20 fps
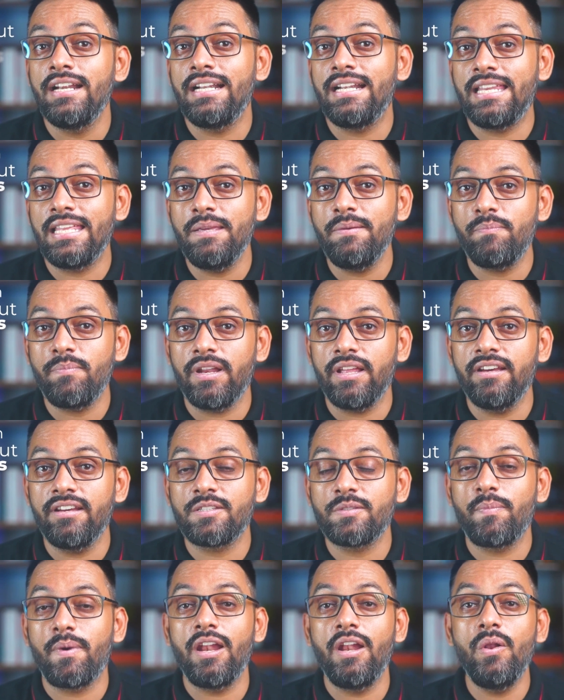team
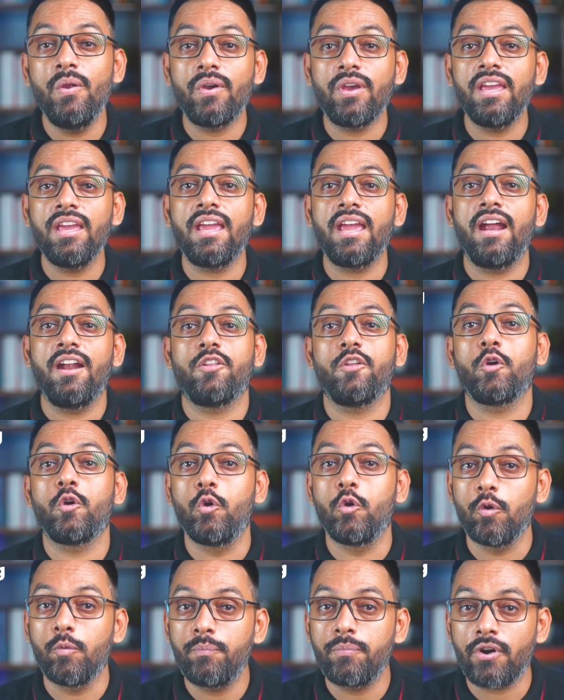players by looking at your
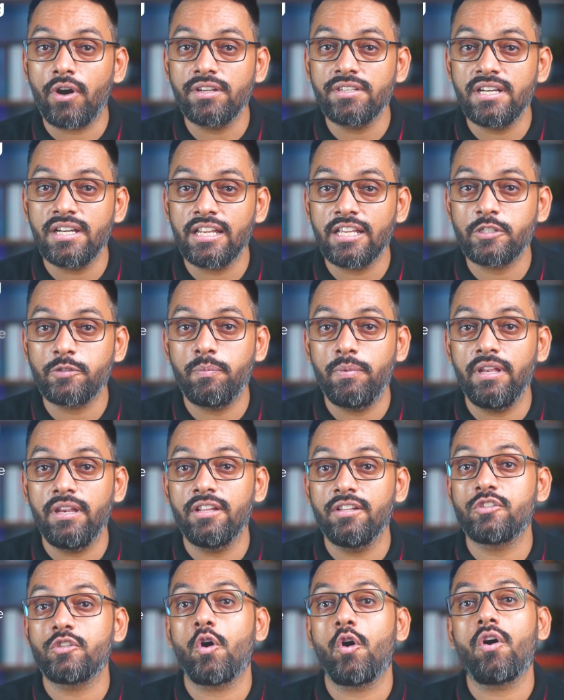group project
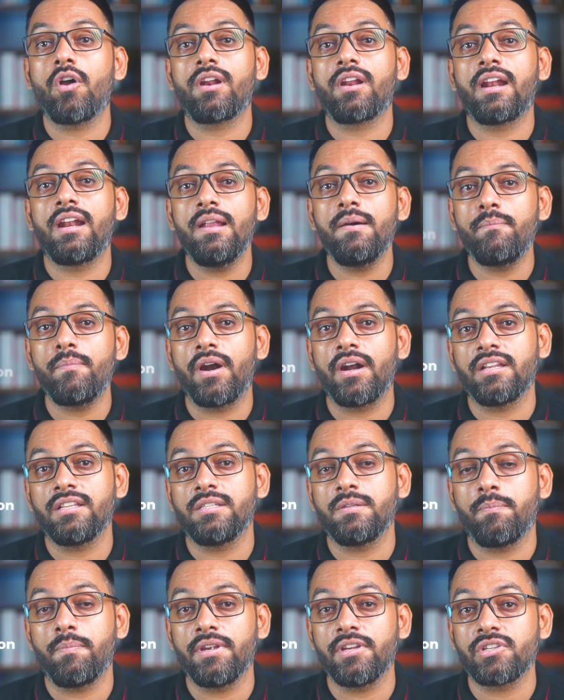experience or club
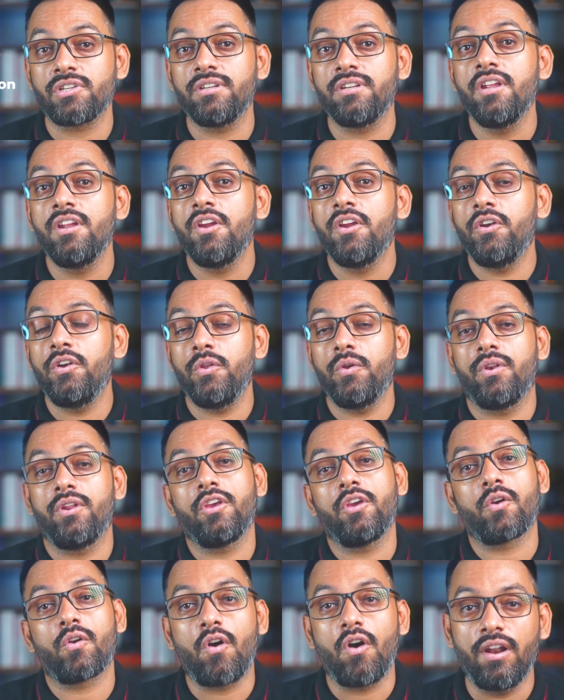participation
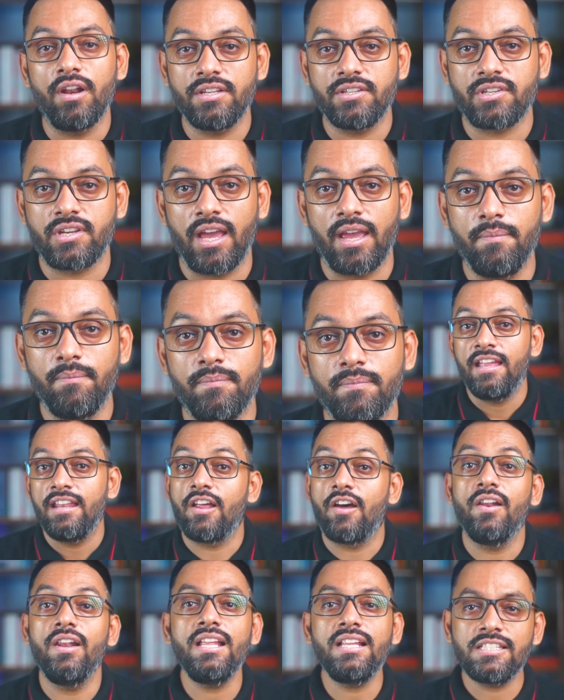during your college time.
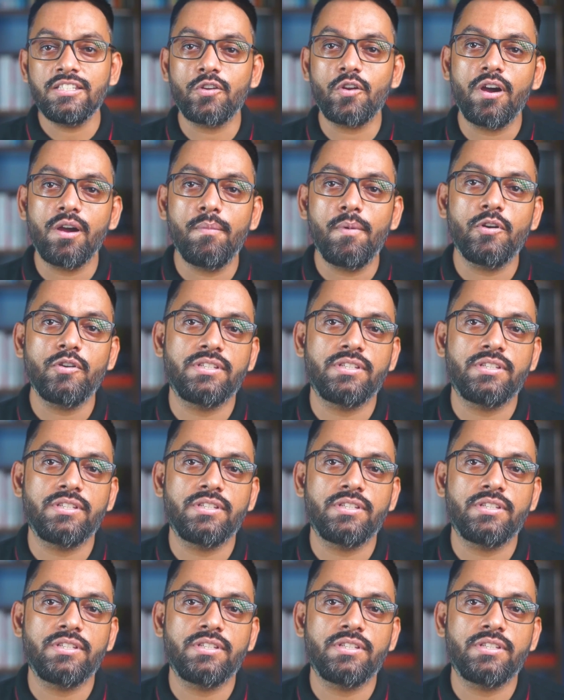Now, let's talk about